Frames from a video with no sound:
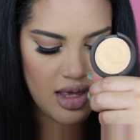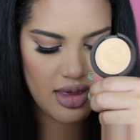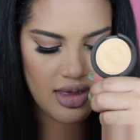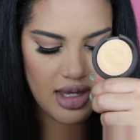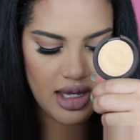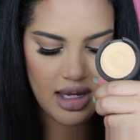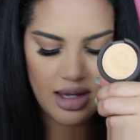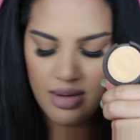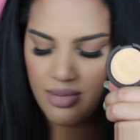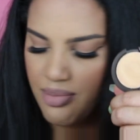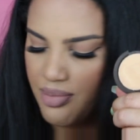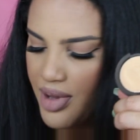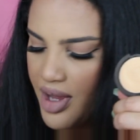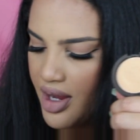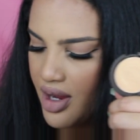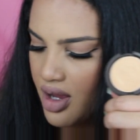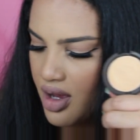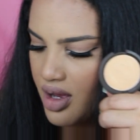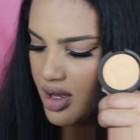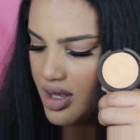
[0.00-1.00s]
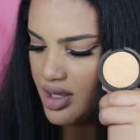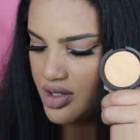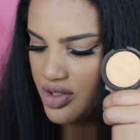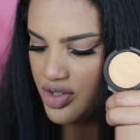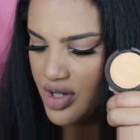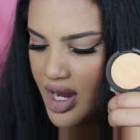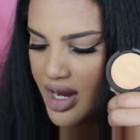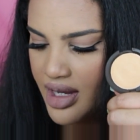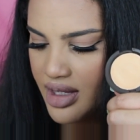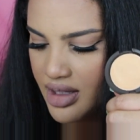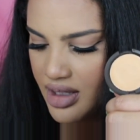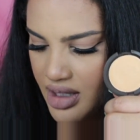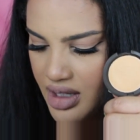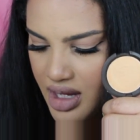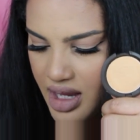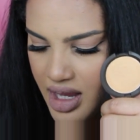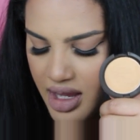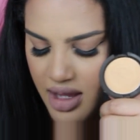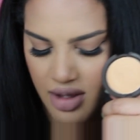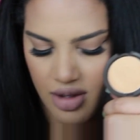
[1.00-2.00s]
the Becca and Jaclyn
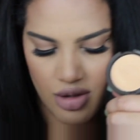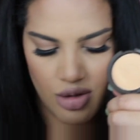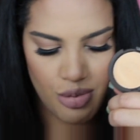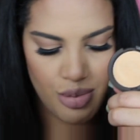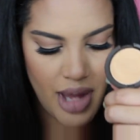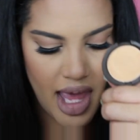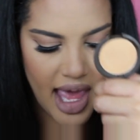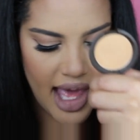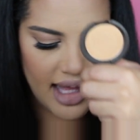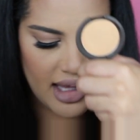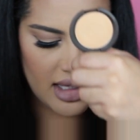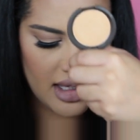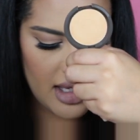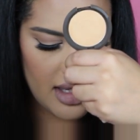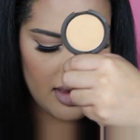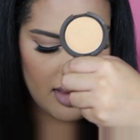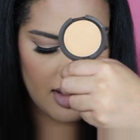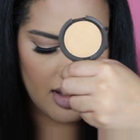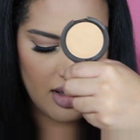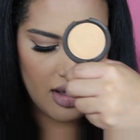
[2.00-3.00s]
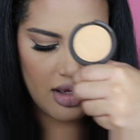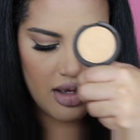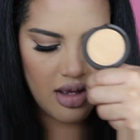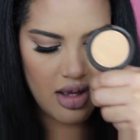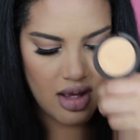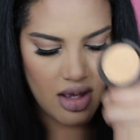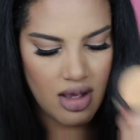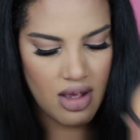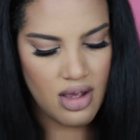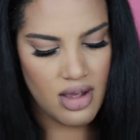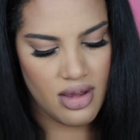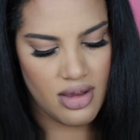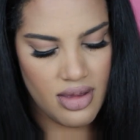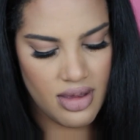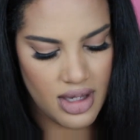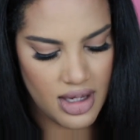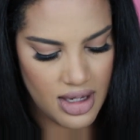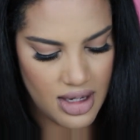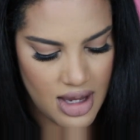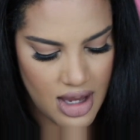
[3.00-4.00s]
Hill palette.
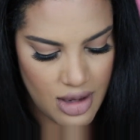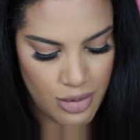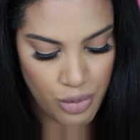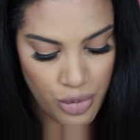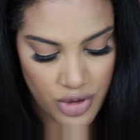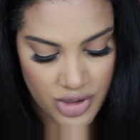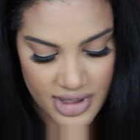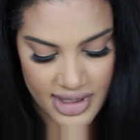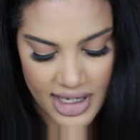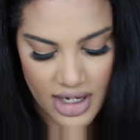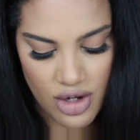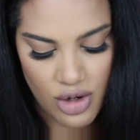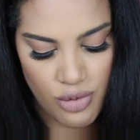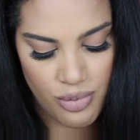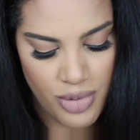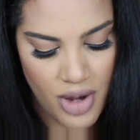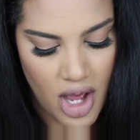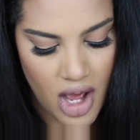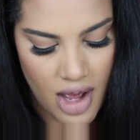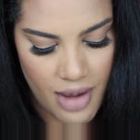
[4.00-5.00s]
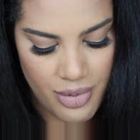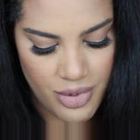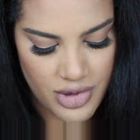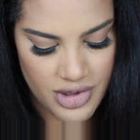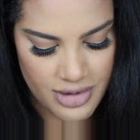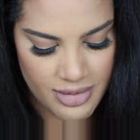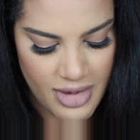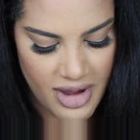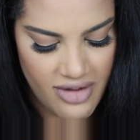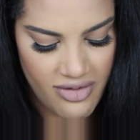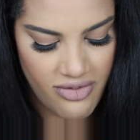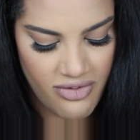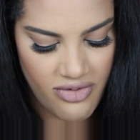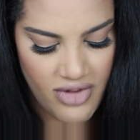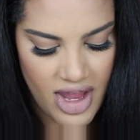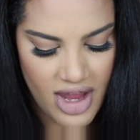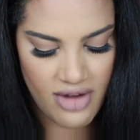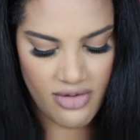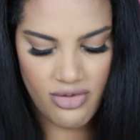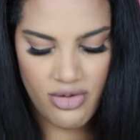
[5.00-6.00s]
And Prosecco Pop was my
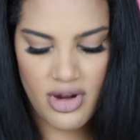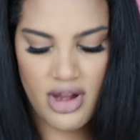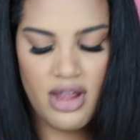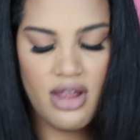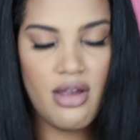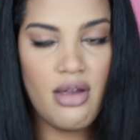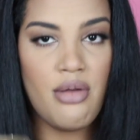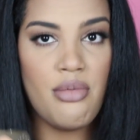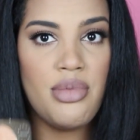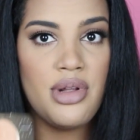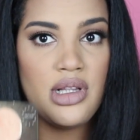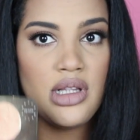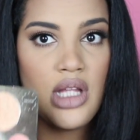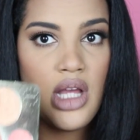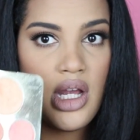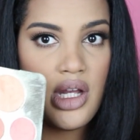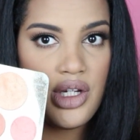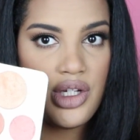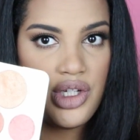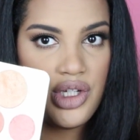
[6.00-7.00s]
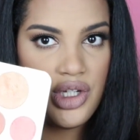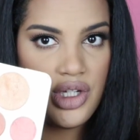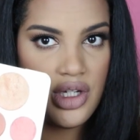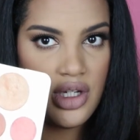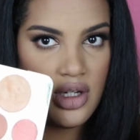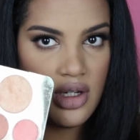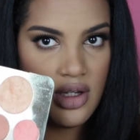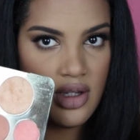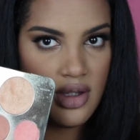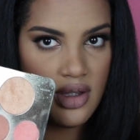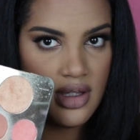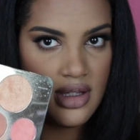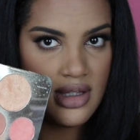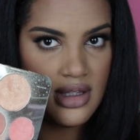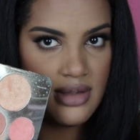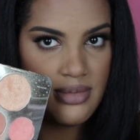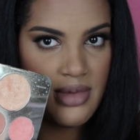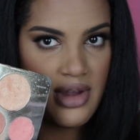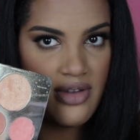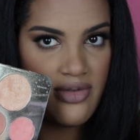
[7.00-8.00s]
favorite blush. This
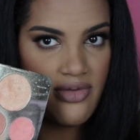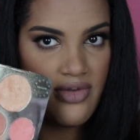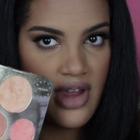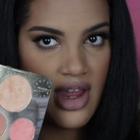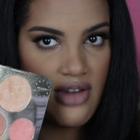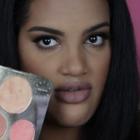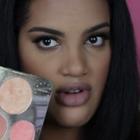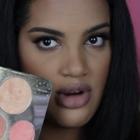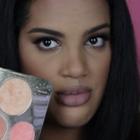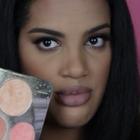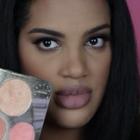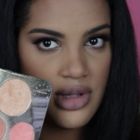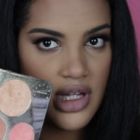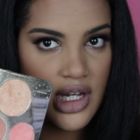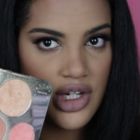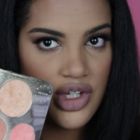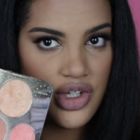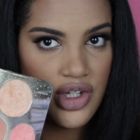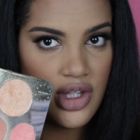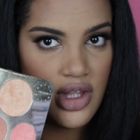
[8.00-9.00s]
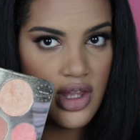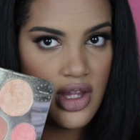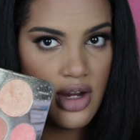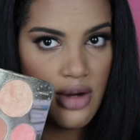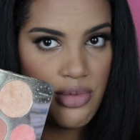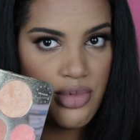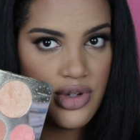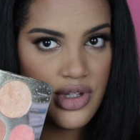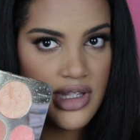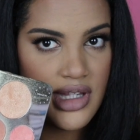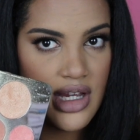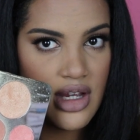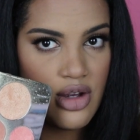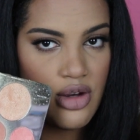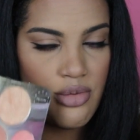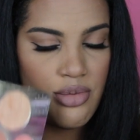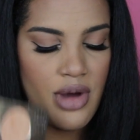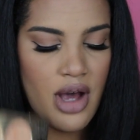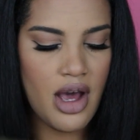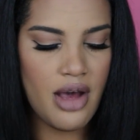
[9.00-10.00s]
is my favorite blush in there,
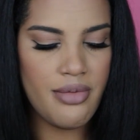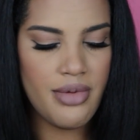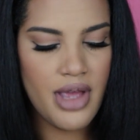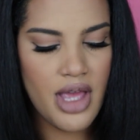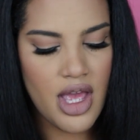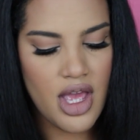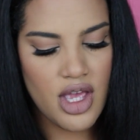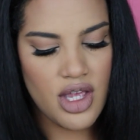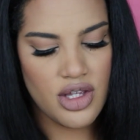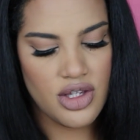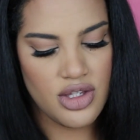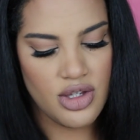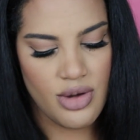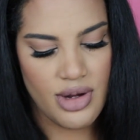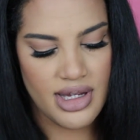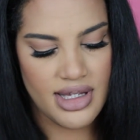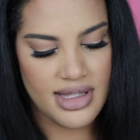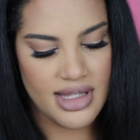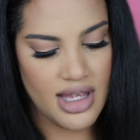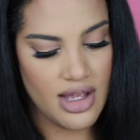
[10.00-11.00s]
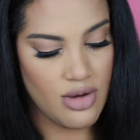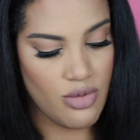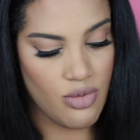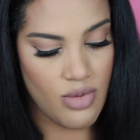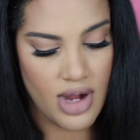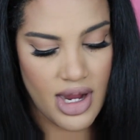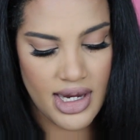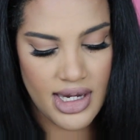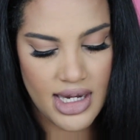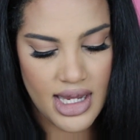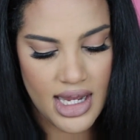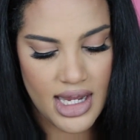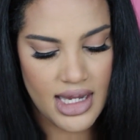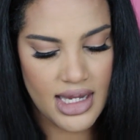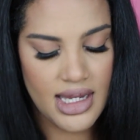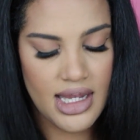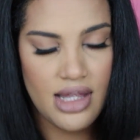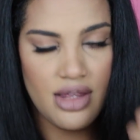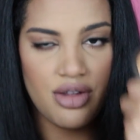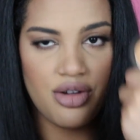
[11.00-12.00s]
Prosecco Pop. So I said, why
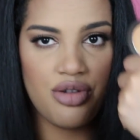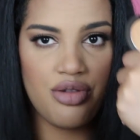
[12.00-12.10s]
not get the